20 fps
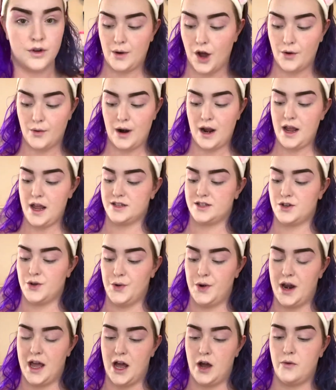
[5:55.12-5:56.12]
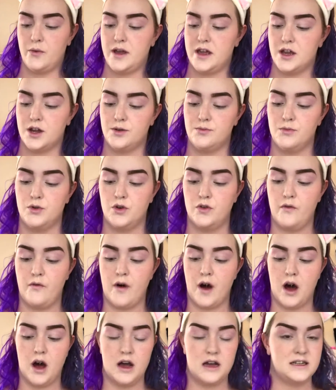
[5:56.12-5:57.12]
Alright, so now we can move
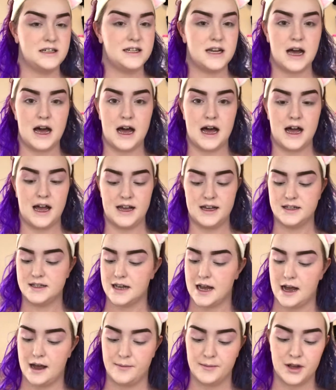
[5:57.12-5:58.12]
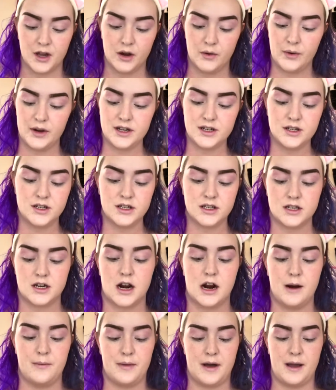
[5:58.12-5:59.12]
on to eyes. I'm going to
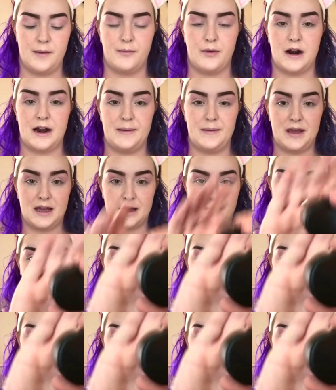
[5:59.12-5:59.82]
start by priming